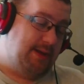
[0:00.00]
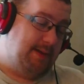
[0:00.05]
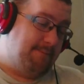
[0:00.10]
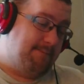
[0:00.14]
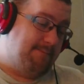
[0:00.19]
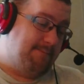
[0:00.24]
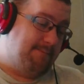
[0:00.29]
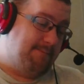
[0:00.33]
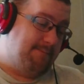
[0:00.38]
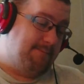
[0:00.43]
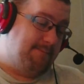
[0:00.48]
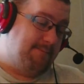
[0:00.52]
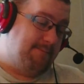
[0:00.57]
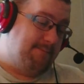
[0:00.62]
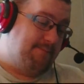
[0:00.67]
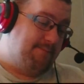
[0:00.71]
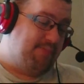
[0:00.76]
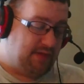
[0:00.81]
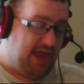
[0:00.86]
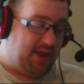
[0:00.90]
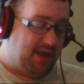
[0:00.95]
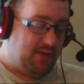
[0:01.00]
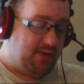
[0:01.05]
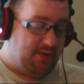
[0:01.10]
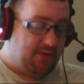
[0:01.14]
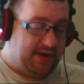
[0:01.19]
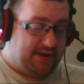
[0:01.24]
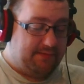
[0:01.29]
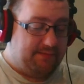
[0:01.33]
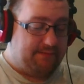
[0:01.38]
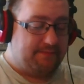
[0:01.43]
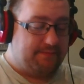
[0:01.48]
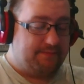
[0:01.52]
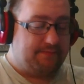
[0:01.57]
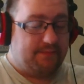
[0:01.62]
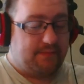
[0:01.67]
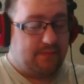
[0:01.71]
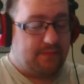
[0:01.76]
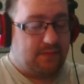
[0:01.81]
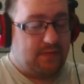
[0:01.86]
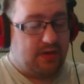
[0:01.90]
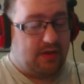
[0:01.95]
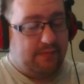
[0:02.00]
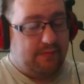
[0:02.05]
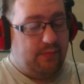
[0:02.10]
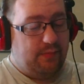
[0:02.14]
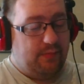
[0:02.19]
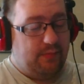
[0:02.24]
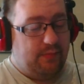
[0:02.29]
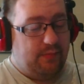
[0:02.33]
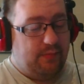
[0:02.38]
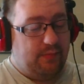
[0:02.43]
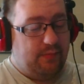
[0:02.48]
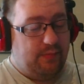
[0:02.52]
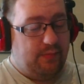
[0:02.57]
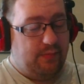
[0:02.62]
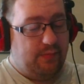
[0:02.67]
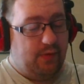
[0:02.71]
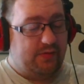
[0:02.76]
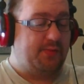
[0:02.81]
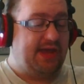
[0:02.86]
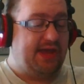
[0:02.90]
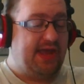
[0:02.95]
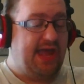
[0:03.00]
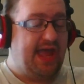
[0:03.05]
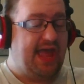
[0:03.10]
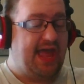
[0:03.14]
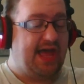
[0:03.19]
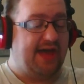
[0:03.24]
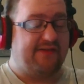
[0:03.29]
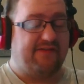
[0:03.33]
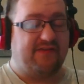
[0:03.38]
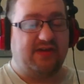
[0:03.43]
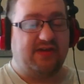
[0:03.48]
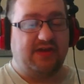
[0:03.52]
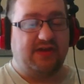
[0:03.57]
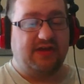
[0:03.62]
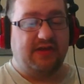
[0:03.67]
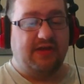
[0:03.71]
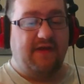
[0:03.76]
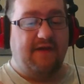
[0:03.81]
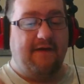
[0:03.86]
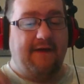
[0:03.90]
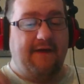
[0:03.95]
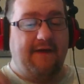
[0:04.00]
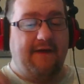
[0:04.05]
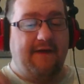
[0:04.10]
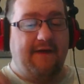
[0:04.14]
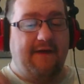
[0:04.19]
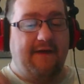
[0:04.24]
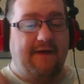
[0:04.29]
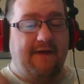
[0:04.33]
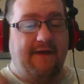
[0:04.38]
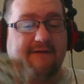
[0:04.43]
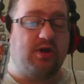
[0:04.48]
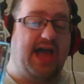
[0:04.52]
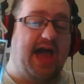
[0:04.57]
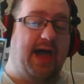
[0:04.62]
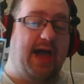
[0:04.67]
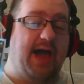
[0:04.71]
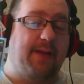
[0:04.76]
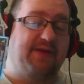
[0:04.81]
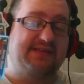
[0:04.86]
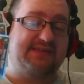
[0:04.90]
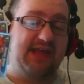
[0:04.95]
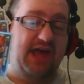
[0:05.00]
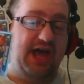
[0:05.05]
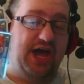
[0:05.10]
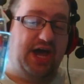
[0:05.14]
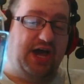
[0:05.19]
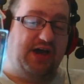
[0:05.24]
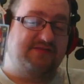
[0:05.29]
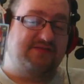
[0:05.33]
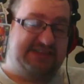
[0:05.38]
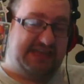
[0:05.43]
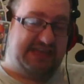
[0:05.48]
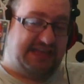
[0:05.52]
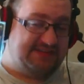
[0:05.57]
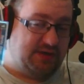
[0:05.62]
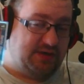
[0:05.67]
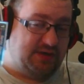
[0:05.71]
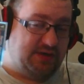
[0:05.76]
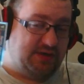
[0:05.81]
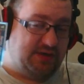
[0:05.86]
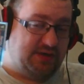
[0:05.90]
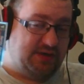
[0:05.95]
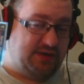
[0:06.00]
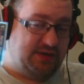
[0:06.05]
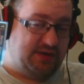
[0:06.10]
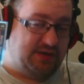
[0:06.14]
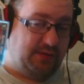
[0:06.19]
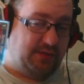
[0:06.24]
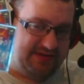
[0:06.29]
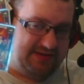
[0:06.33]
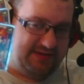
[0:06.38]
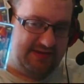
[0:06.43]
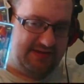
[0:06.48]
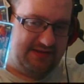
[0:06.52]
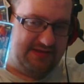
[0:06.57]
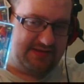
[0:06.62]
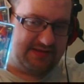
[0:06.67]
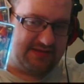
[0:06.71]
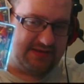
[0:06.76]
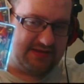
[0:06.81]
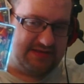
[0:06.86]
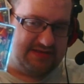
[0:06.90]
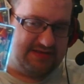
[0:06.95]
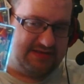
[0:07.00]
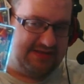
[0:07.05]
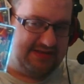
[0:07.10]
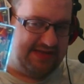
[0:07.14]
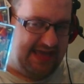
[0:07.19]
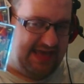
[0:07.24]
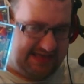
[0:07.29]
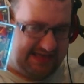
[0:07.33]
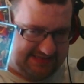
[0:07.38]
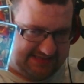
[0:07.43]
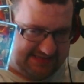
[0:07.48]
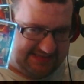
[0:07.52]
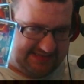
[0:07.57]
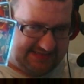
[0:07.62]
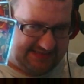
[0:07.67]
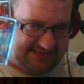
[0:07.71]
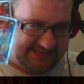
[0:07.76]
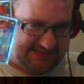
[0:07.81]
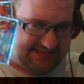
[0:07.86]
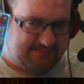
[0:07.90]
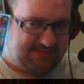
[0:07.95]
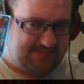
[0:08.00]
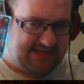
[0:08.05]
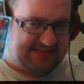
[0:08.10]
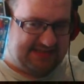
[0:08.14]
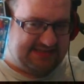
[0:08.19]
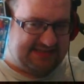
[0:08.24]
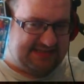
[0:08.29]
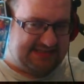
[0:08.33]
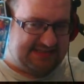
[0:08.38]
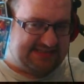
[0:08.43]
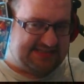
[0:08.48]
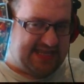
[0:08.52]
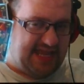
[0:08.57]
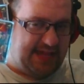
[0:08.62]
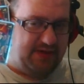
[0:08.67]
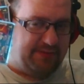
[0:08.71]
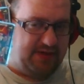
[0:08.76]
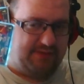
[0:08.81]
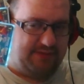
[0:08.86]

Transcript: But, anyway, moving forward, we have 4 copies of Senzu Bean. Yes, this is a staple